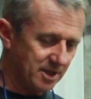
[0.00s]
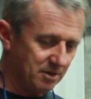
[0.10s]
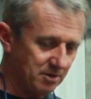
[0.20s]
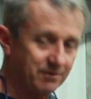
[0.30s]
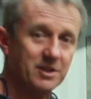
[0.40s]

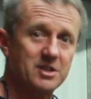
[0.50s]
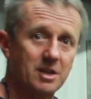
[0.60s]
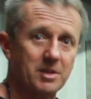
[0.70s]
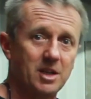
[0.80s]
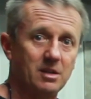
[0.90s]
So if there's
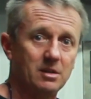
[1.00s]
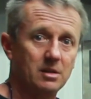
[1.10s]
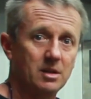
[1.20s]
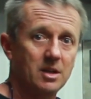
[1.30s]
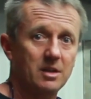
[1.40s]
something
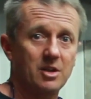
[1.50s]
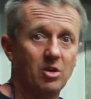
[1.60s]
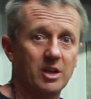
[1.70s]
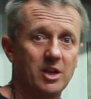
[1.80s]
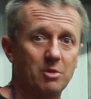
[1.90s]
that
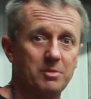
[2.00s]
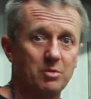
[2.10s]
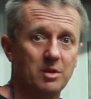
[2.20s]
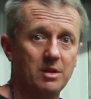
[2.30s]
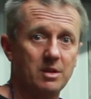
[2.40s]
I can help
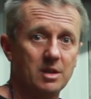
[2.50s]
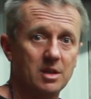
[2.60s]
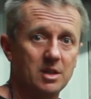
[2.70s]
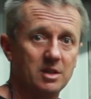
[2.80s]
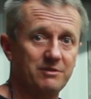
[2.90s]
you with
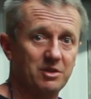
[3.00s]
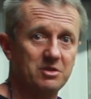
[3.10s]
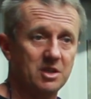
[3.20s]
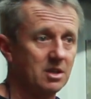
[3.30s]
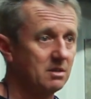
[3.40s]
in the
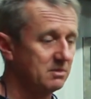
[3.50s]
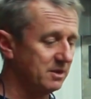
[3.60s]
future,